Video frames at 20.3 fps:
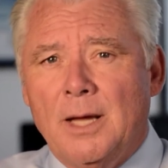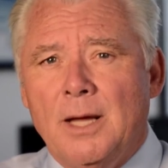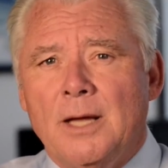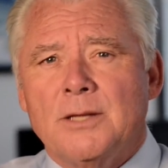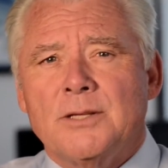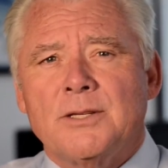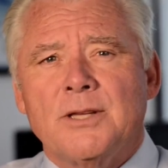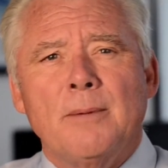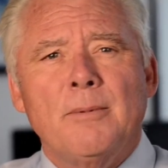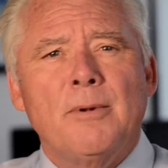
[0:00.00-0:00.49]

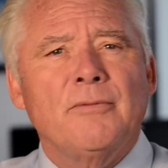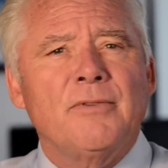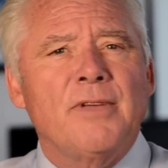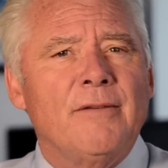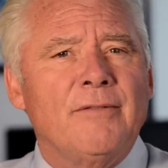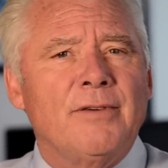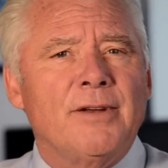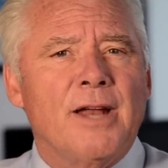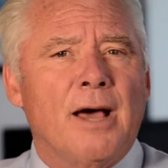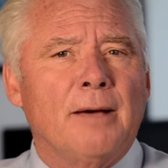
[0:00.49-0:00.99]
Some have
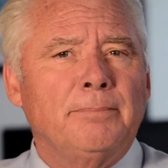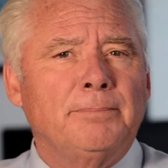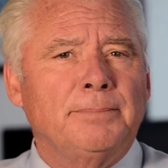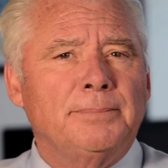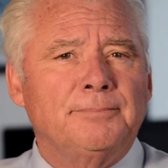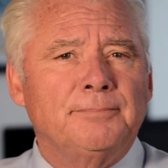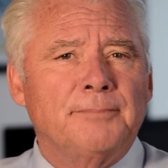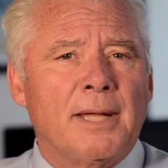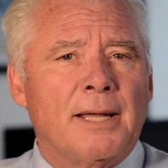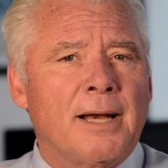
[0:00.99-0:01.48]
given up,
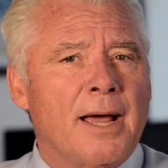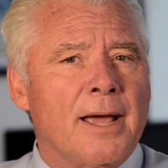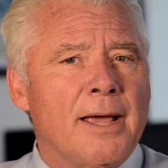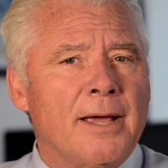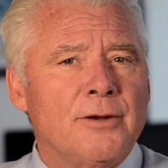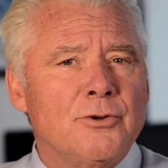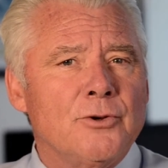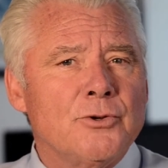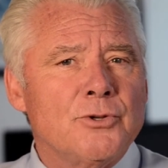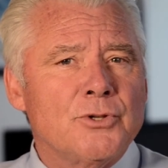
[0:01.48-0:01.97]
and I
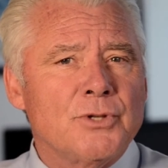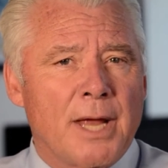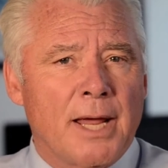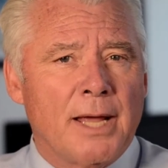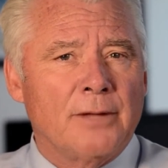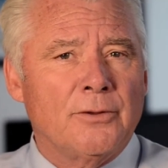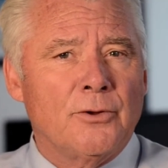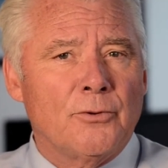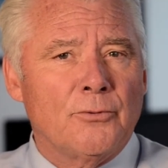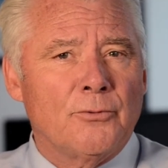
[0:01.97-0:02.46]

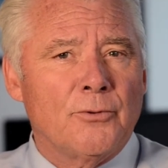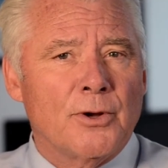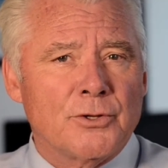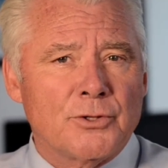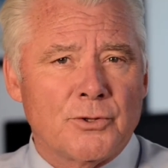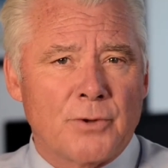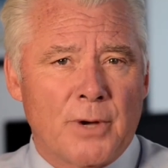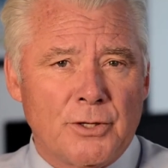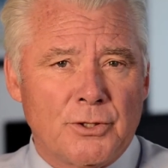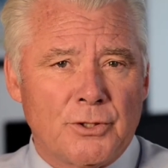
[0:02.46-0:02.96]
understand their
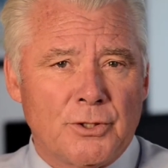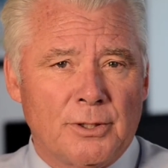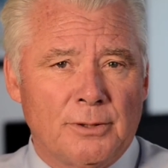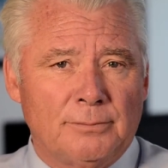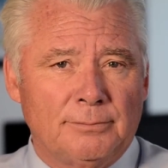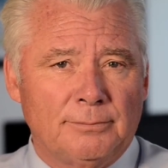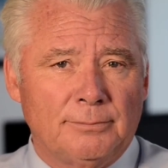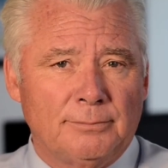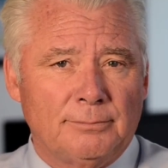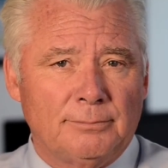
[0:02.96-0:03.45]
frustration.
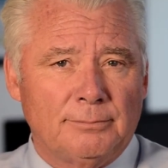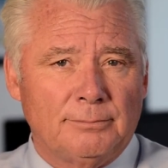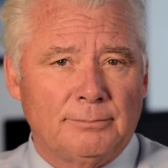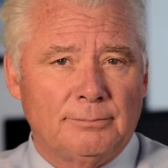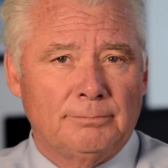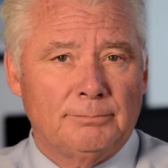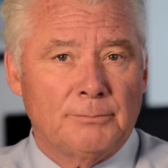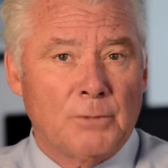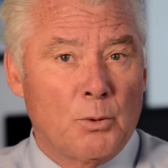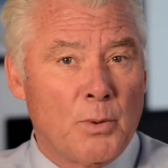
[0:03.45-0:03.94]

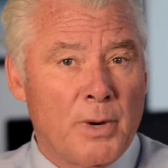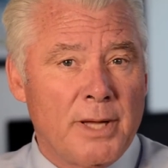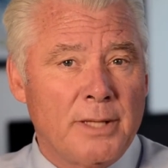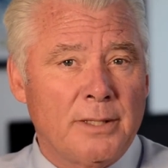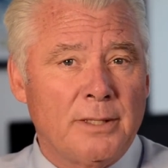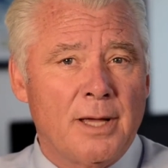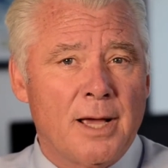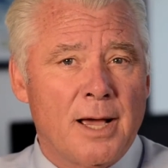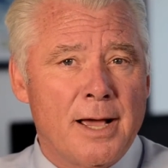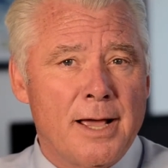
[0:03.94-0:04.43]
But we at
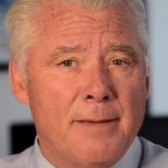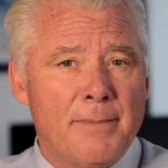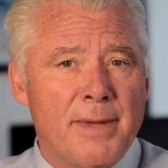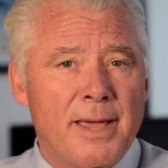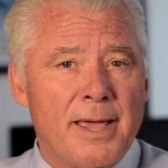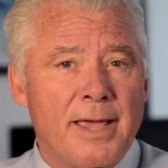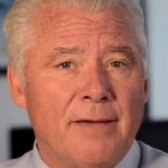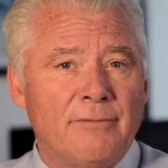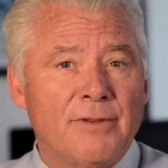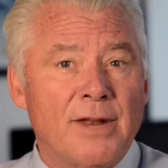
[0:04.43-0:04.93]
the
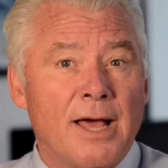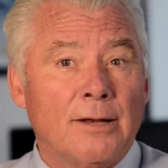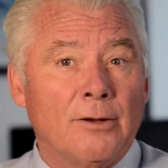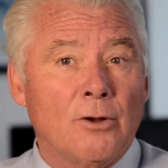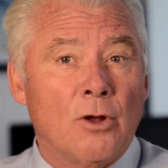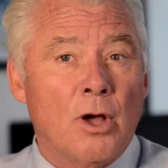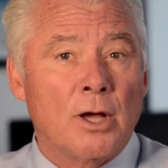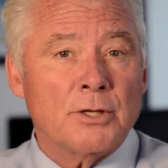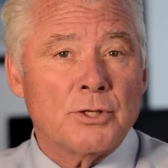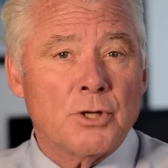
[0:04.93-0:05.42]
IMA have not
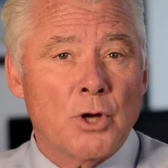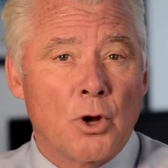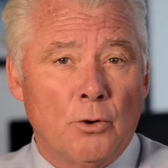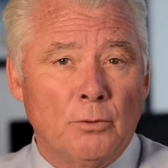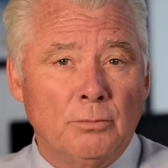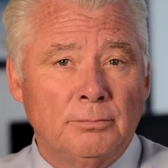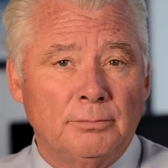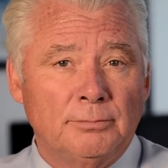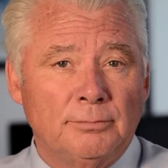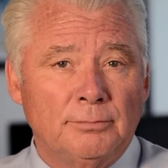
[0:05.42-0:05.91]
lost
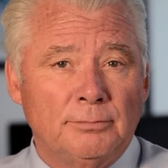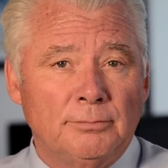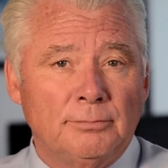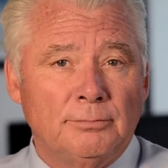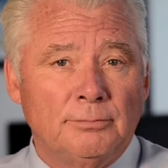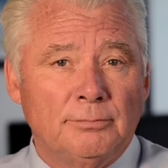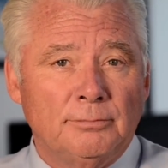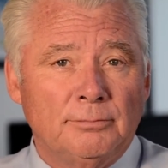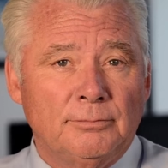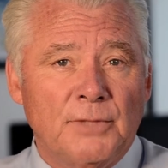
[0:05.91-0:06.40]
hope.
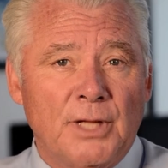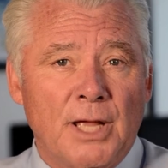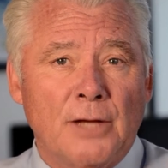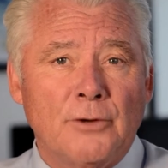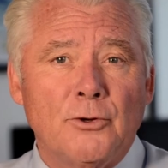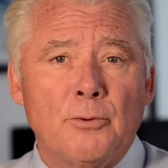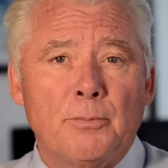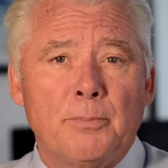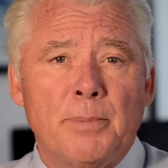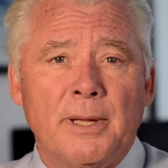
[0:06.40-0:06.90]
The
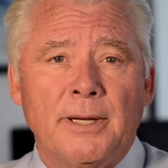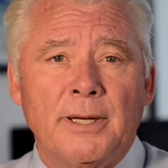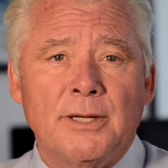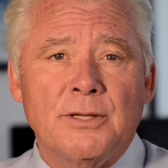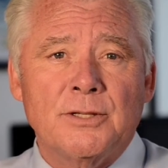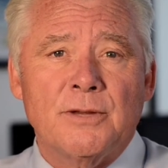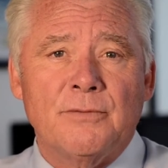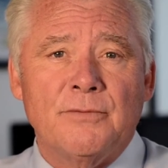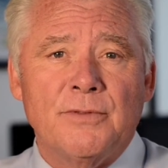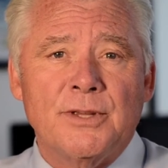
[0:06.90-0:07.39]

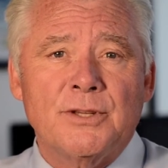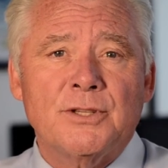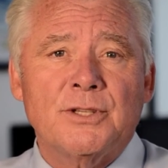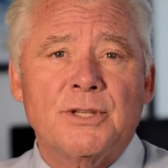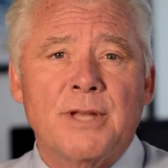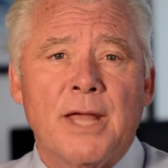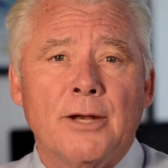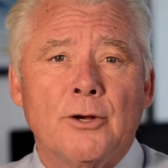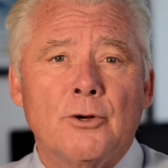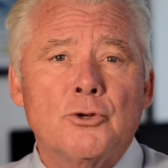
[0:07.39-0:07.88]
underpinnings of this
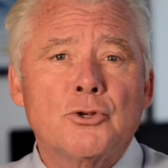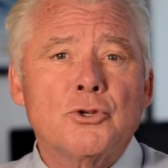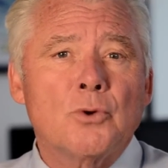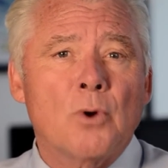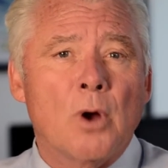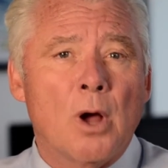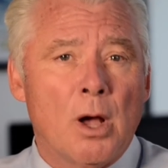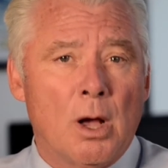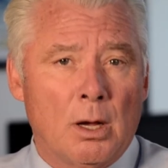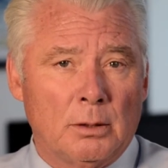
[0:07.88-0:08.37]
state are
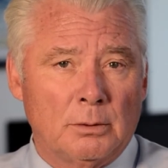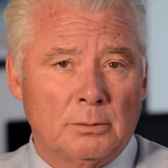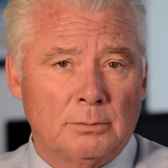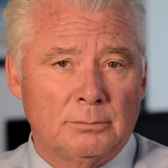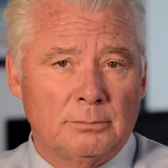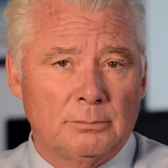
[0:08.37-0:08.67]
strong.